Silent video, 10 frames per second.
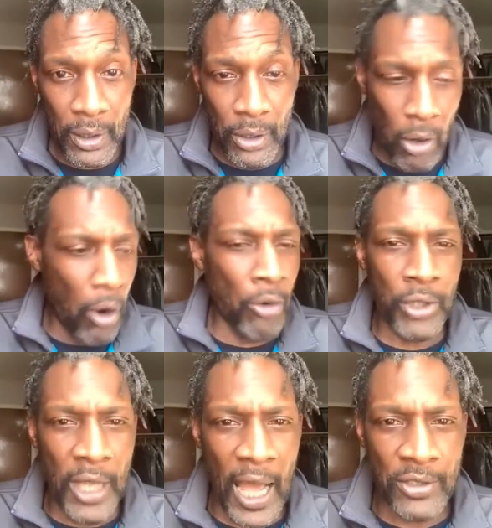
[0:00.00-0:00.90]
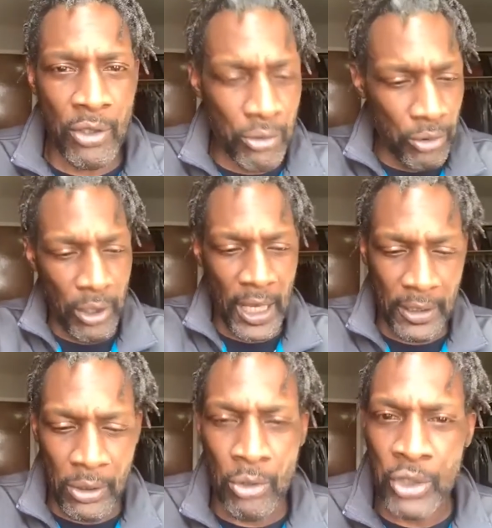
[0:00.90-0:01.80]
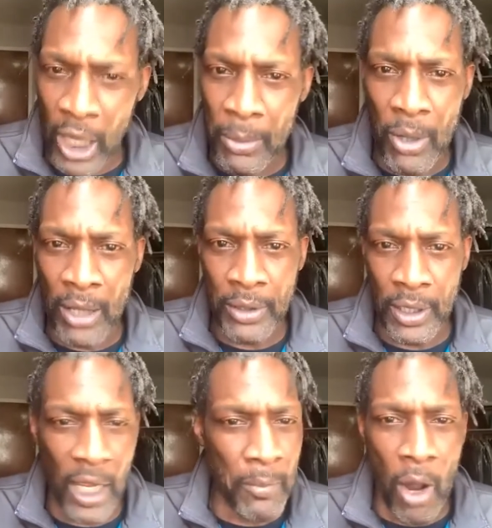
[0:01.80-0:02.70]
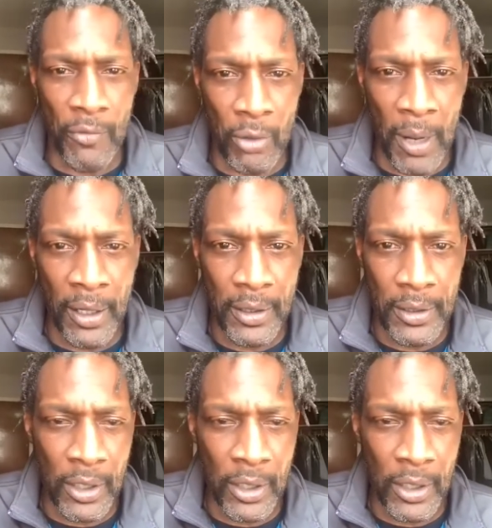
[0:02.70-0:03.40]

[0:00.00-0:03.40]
You know, older guys, though, you know, they got their little table out there. They ain't bothering nobody.